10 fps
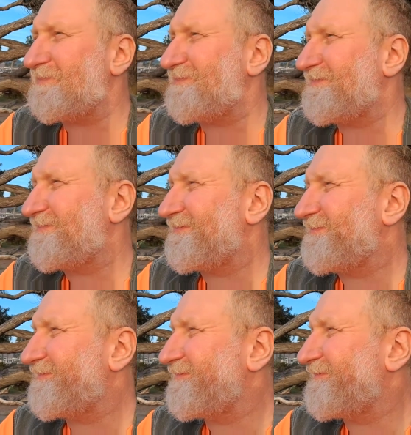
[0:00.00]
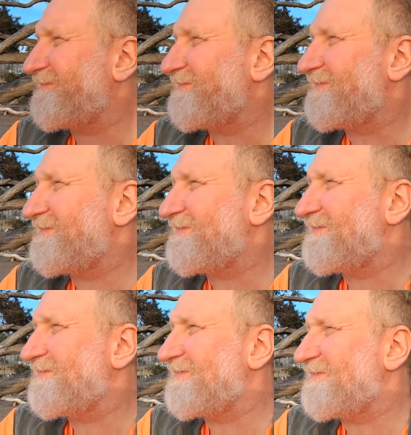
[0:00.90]

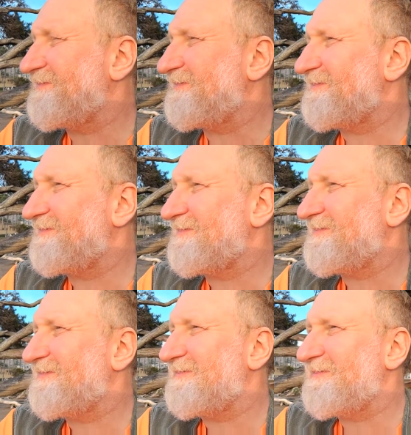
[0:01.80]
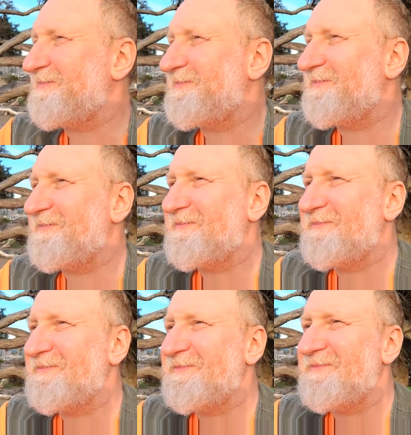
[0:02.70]

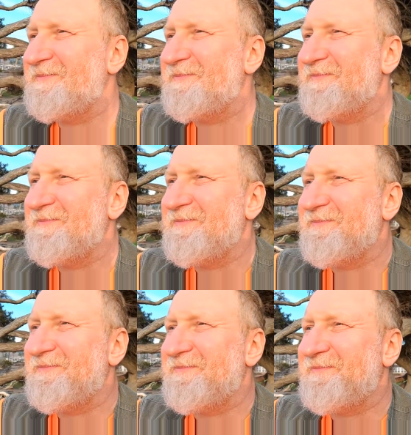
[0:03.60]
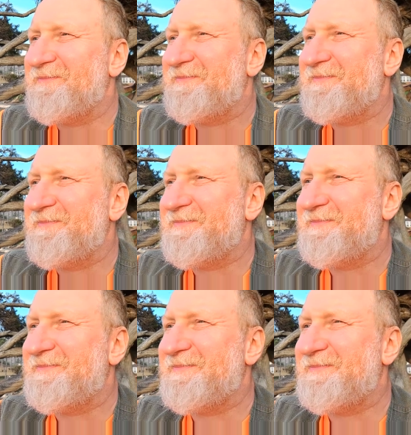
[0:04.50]

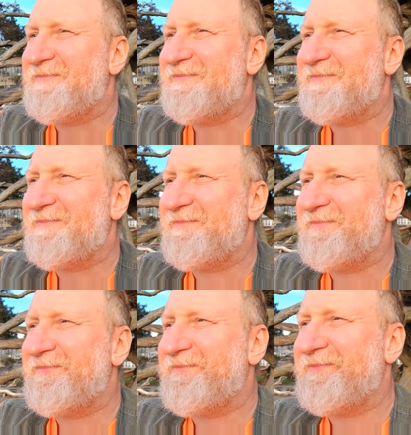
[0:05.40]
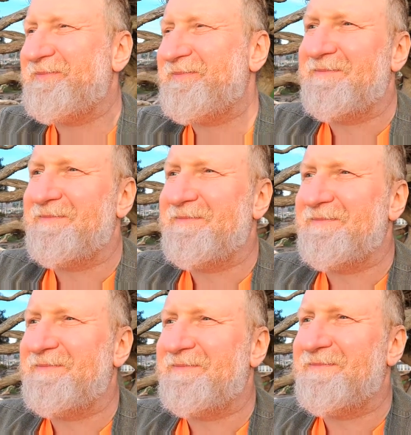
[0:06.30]

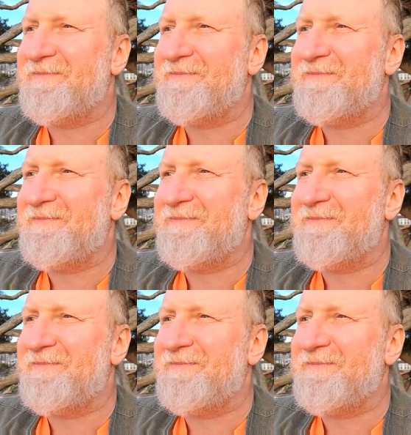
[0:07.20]
No one is speaking in this clip.